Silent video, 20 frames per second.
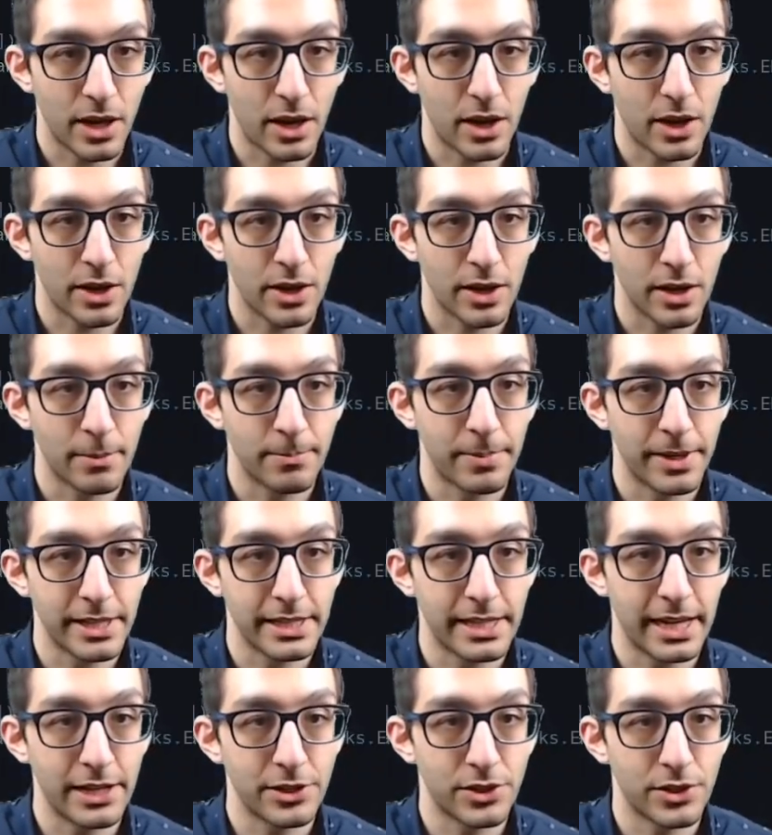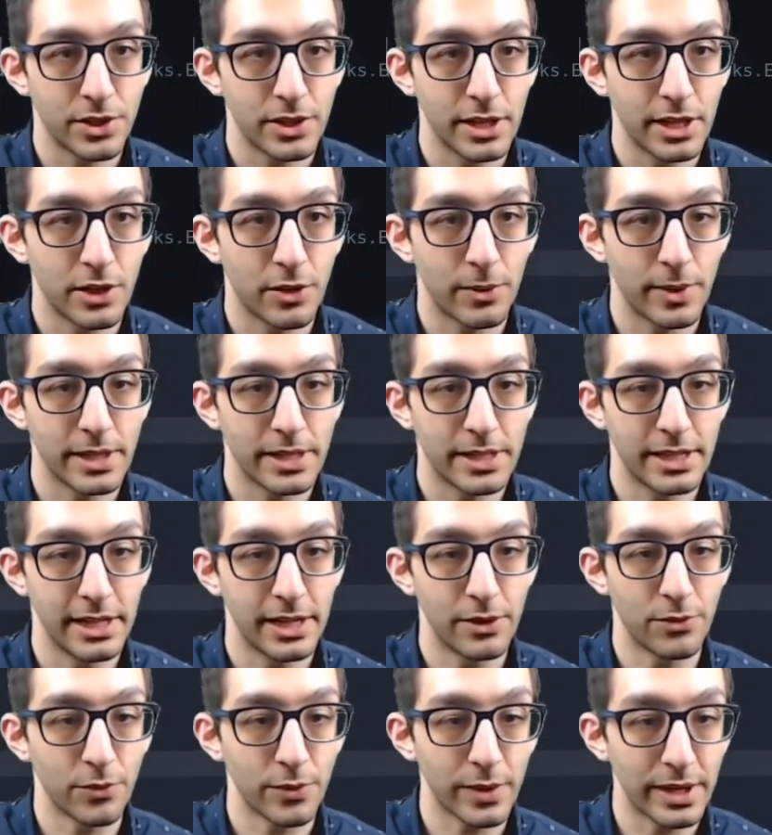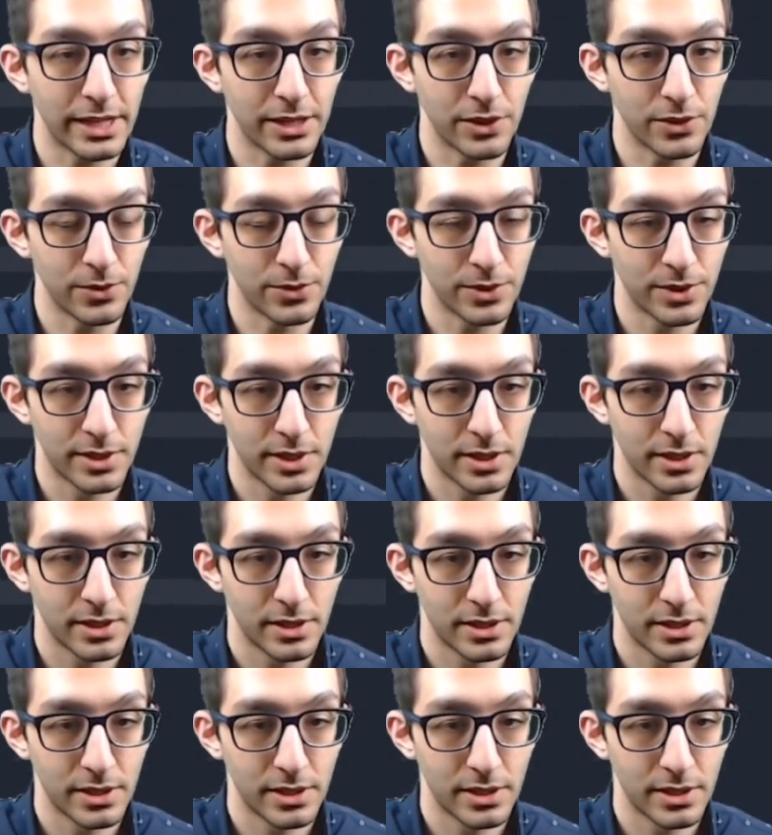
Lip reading: are potentially going to get reused